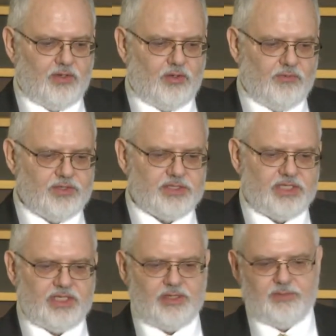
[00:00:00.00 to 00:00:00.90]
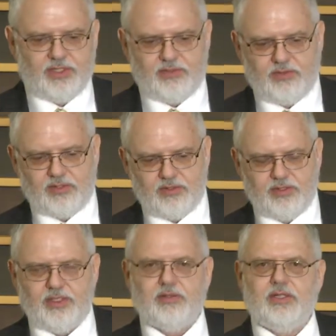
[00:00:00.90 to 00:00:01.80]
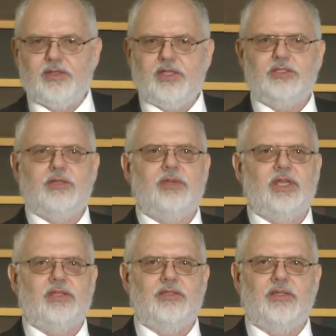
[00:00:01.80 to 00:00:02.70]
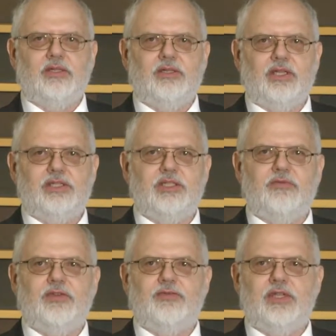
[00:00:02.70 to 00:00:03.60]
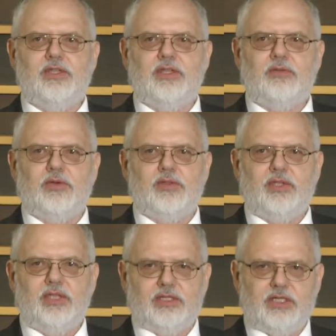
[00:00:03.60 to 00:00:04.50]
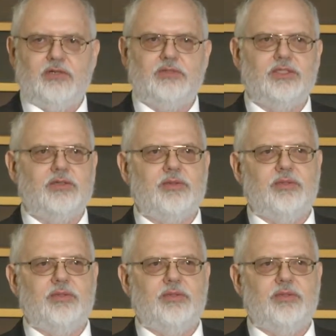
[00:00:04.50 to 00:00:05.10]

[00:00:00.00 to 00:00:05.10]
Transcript: Over time, essentially back in 1950s, it was accountants.